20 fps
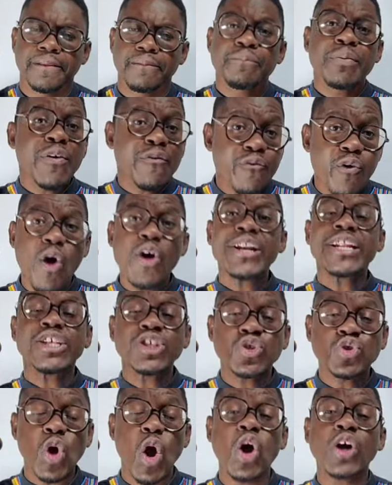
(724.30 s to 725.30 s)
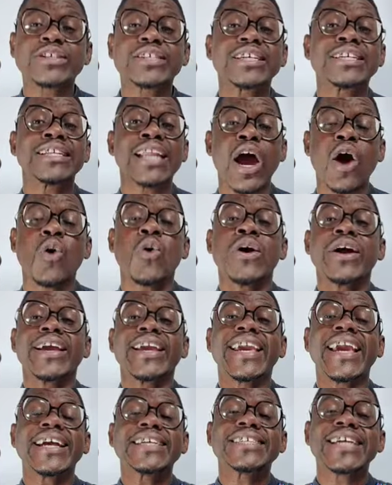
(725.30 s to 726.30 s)
Before these dogs now
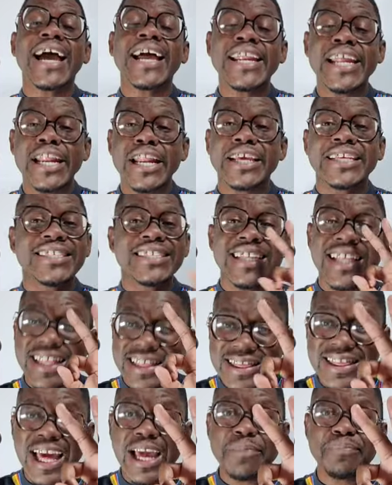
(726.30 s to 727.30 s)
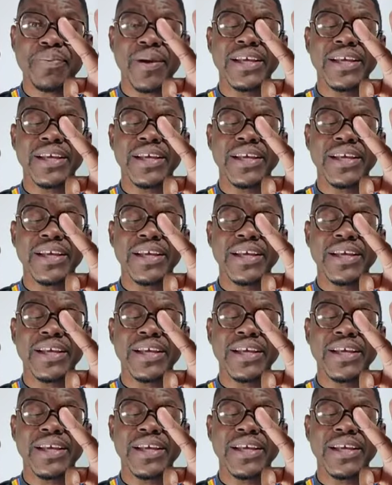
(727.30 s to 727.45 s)
catch another, it's the 3rd